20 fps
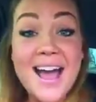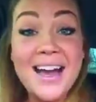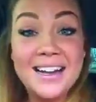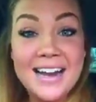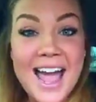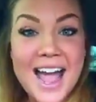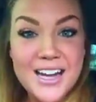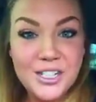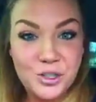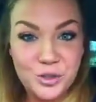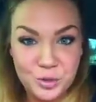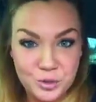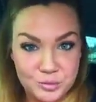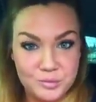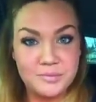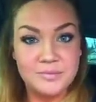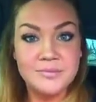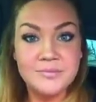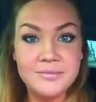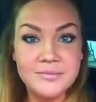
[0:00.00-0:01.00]

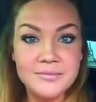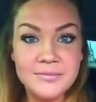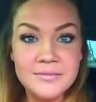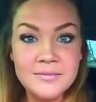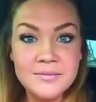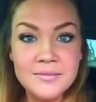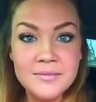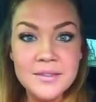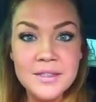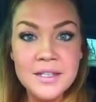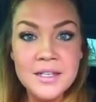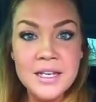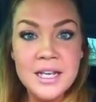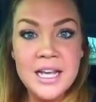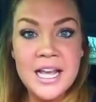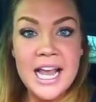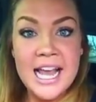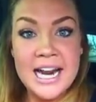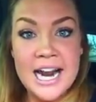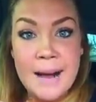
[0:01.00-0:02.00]
classroom
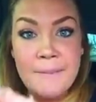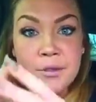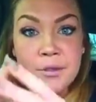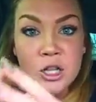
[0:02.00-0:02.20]
and I'm